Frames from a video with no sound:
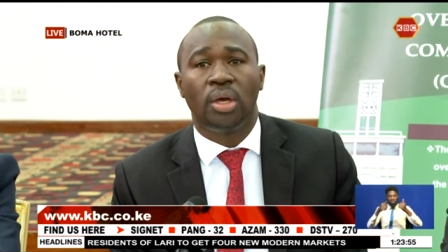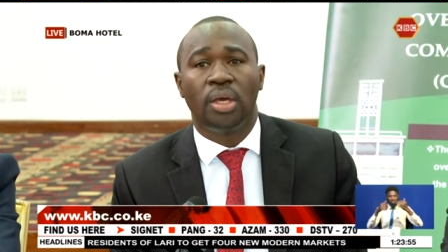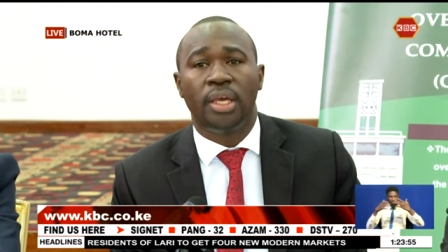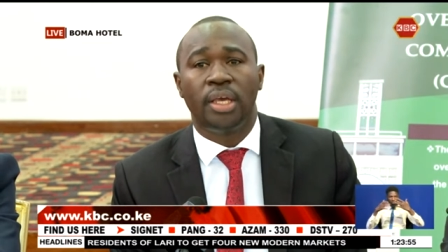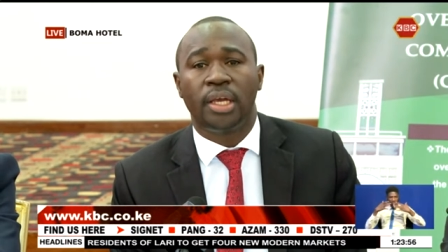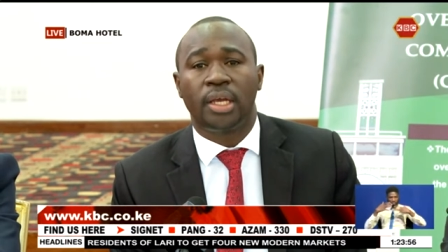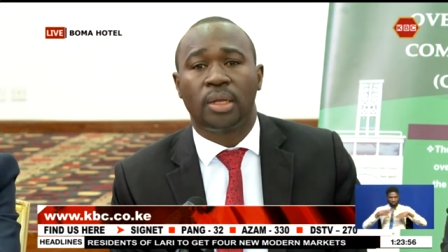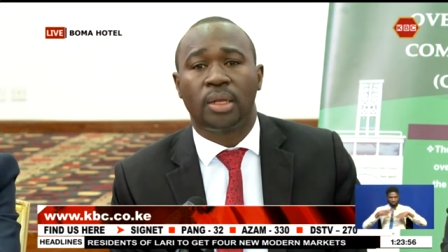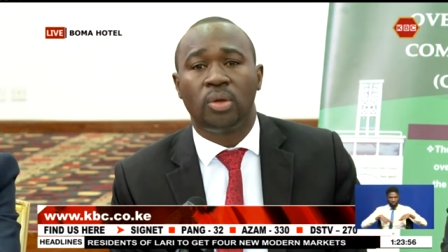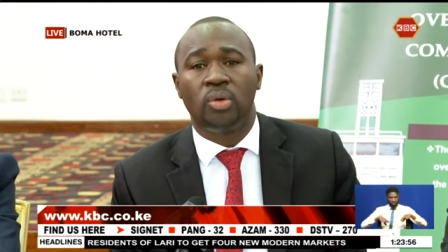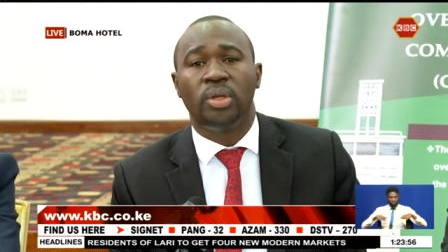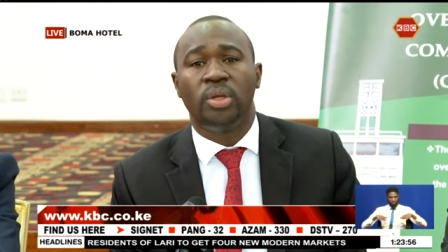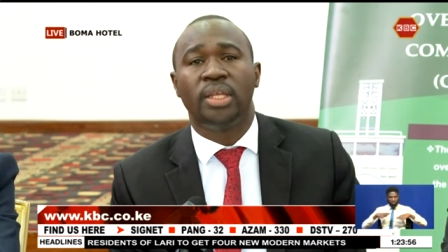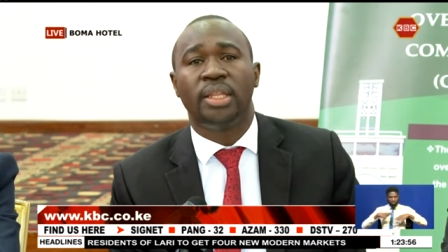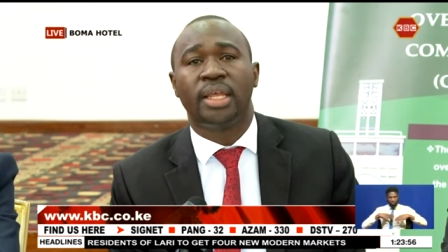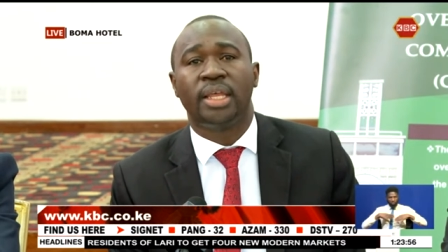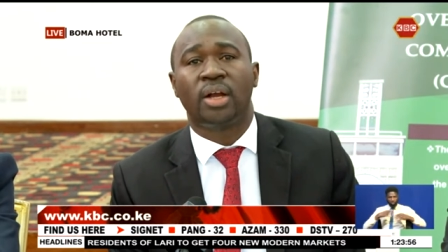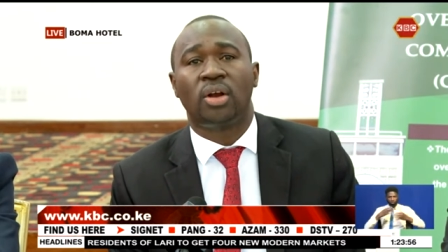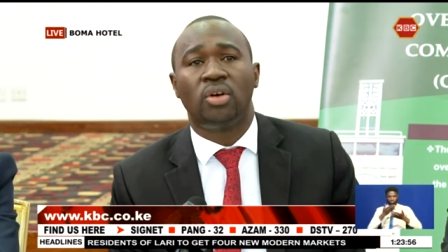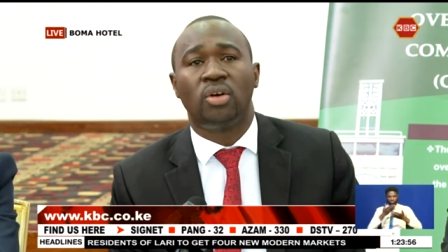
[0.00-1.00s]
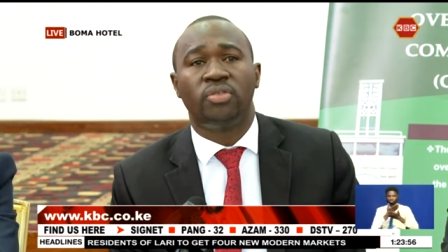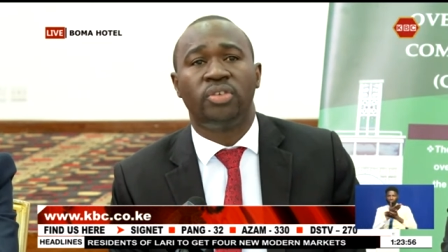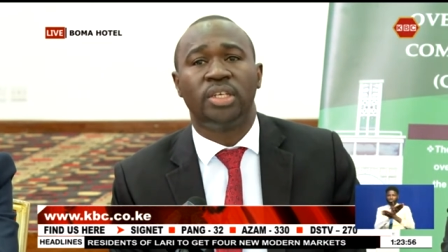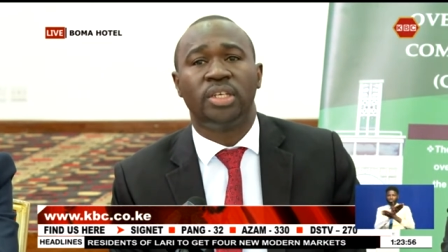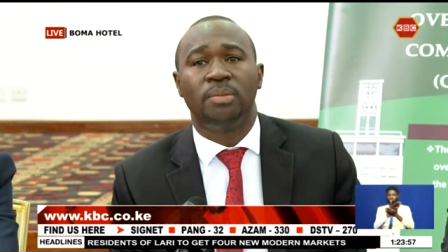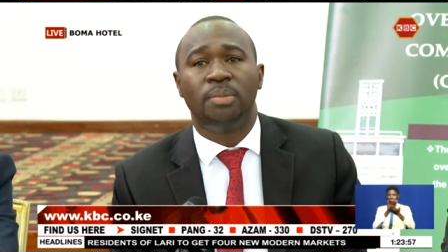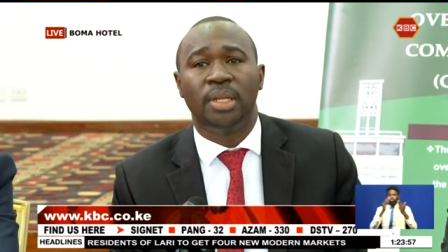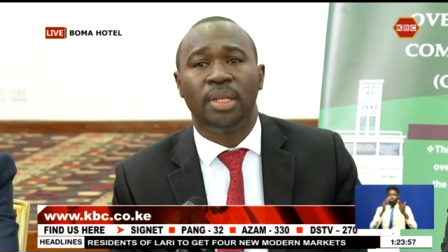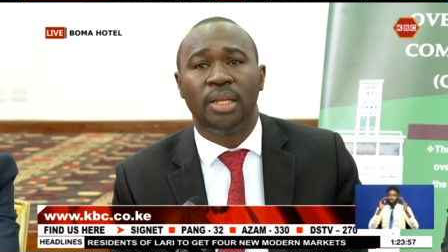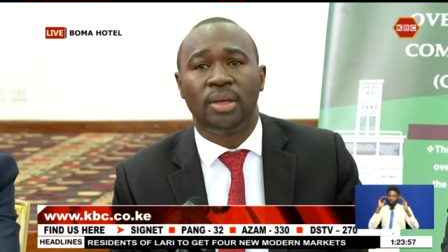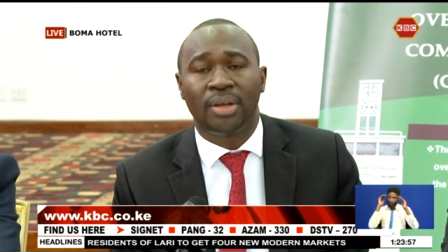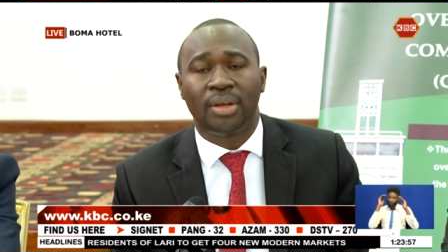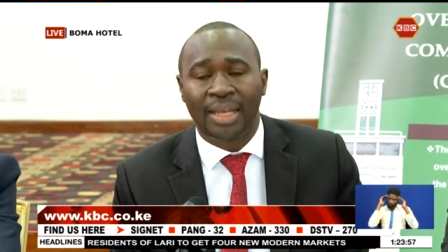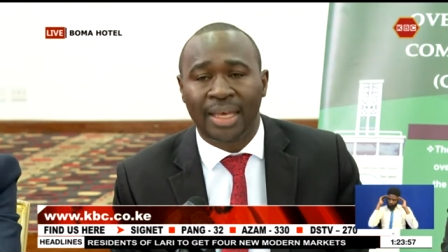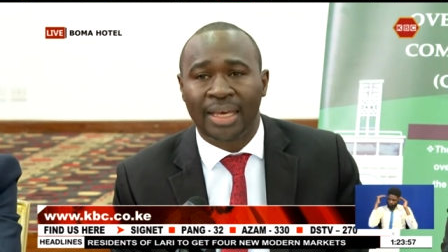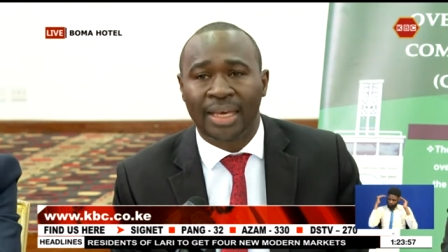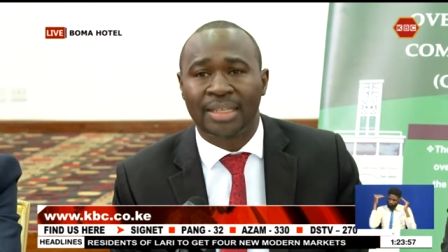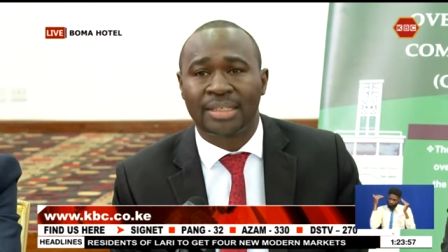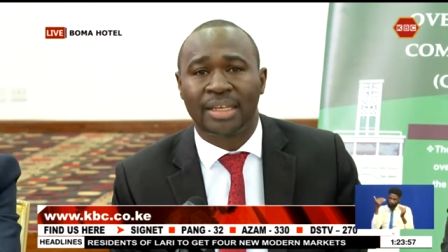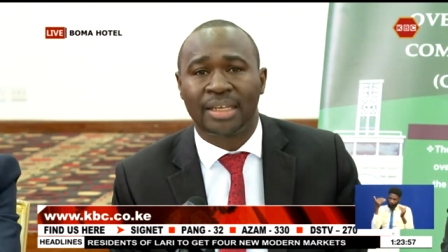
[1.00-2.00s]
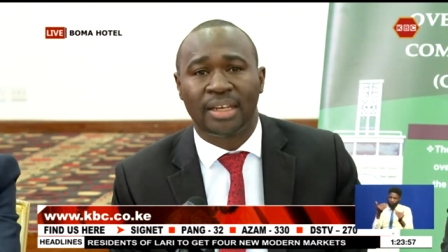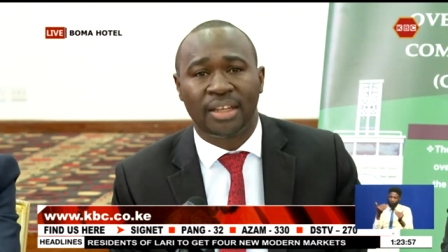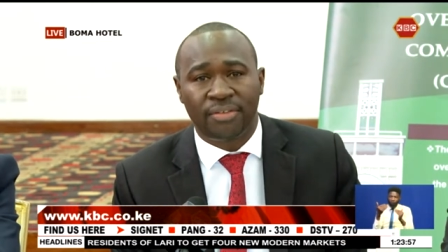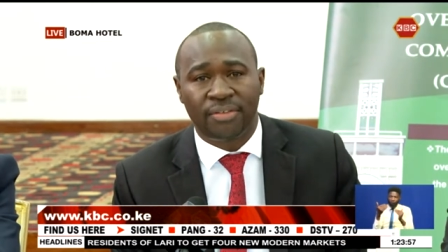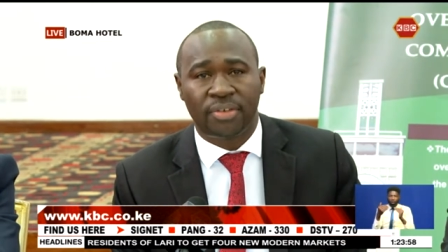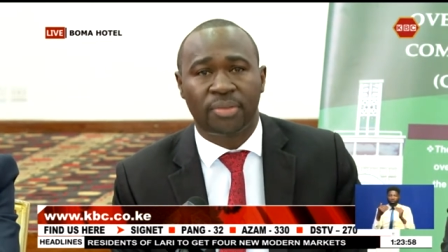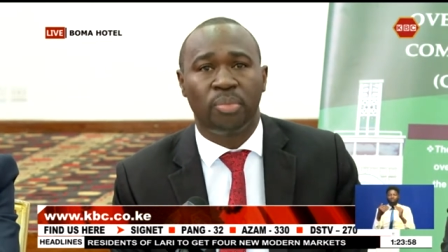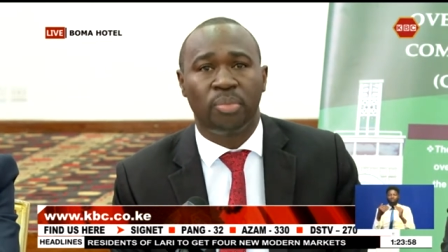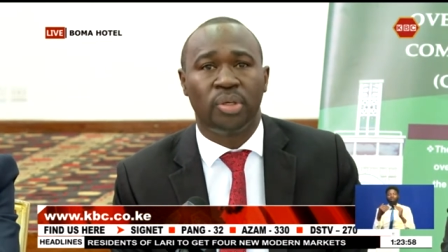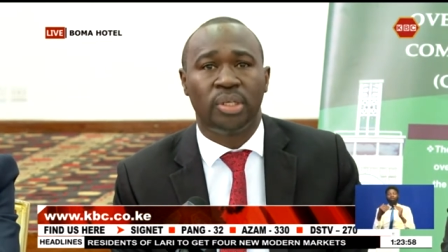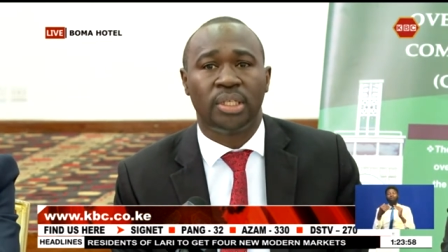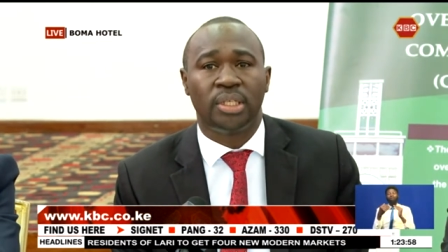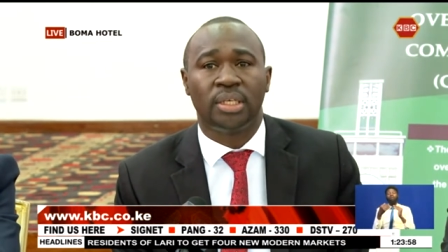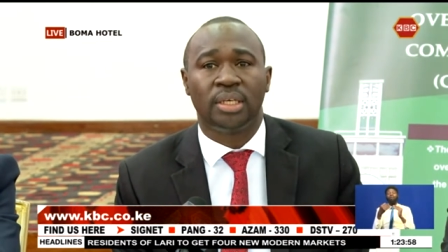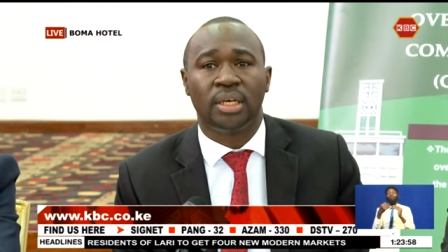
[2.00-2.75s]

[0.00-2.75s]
including the COVID billionaires and everybody,